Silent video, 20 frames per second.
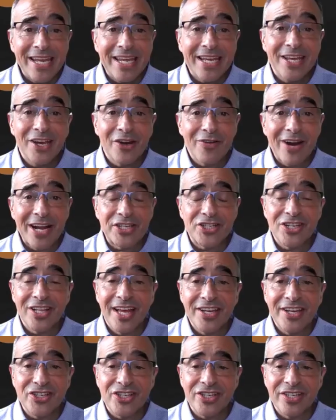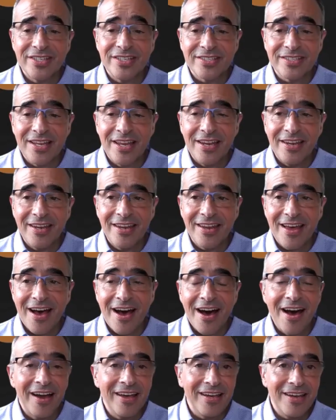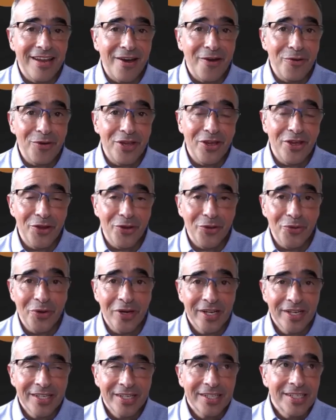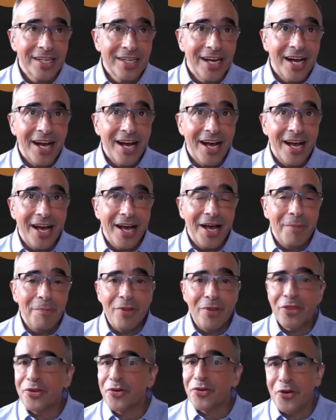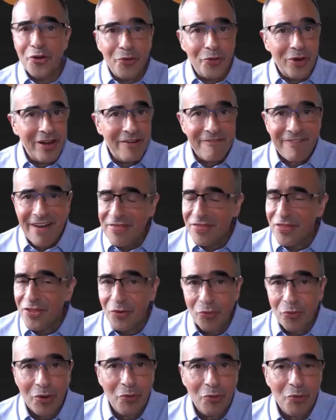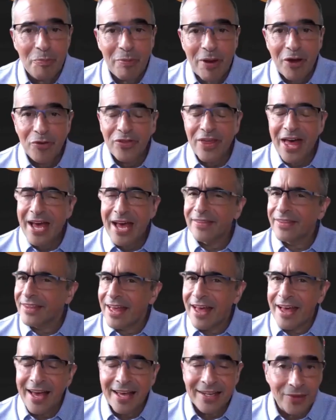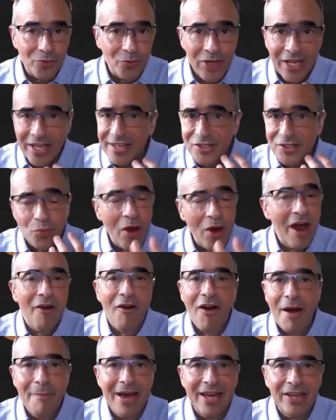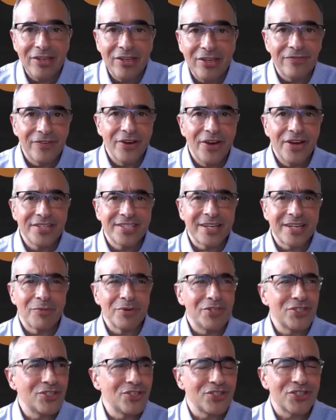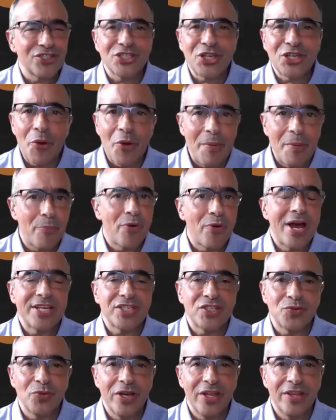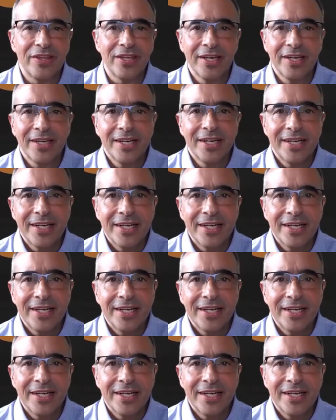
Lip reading: many congratulations. And I know you through an event that we were both at. It's where I met you first. I was just so impressed with